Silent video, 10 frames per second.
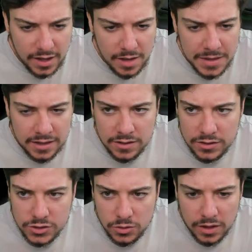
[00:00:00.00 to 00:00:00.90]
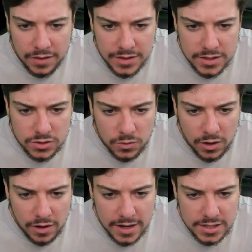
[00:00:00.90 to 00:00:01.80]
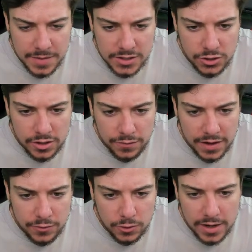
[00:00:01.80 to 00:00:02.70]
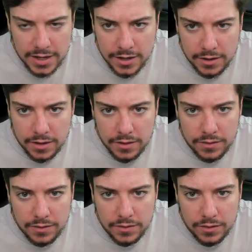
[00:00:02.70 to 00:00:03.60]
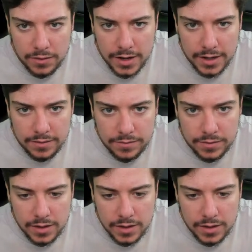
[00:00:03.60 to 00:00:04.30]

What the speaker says: I mean, so on this, so our SMAs are in our favor right here, right?